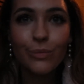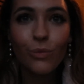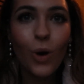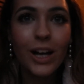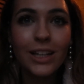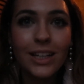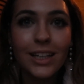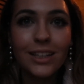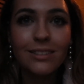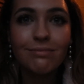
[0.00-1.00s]

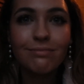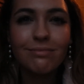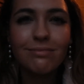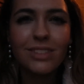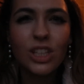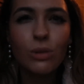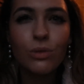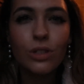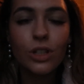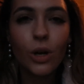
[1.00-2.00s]
widely
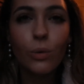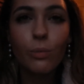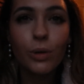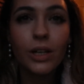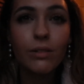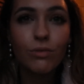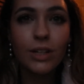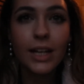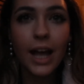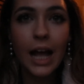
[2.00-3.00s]
used or known, but it
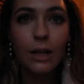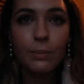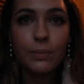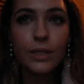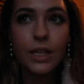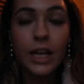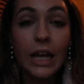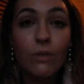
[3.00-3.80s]
really helps